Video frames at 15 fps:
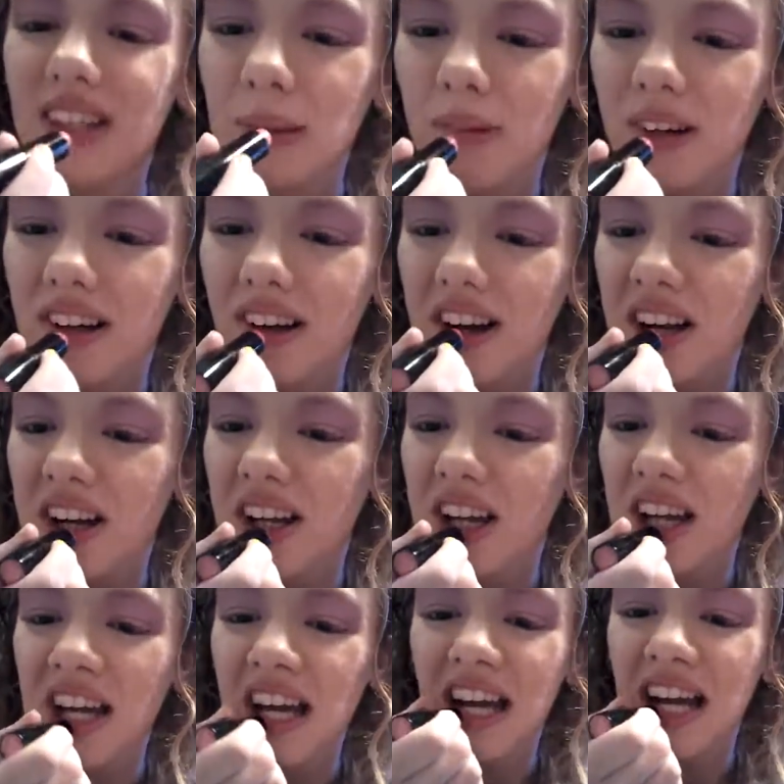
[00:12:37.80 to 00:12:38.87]
put it on,
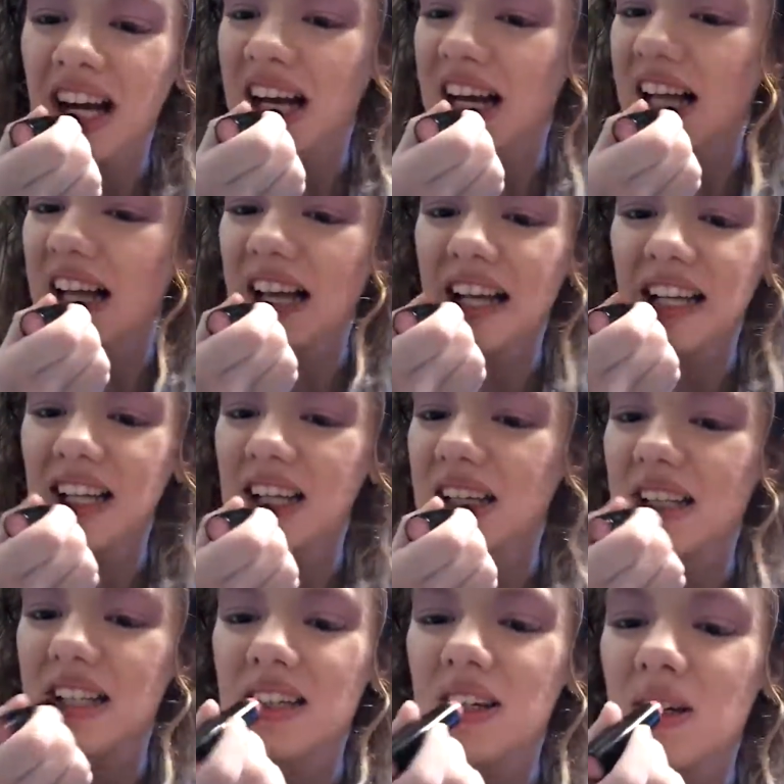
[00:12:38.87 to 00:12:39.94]
like
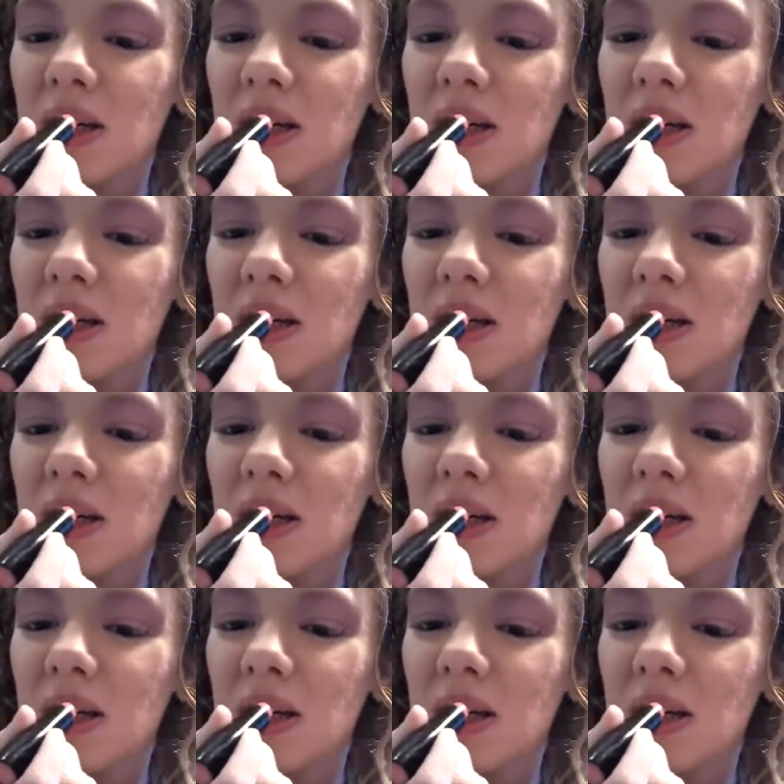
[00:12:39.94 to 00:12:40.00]
this.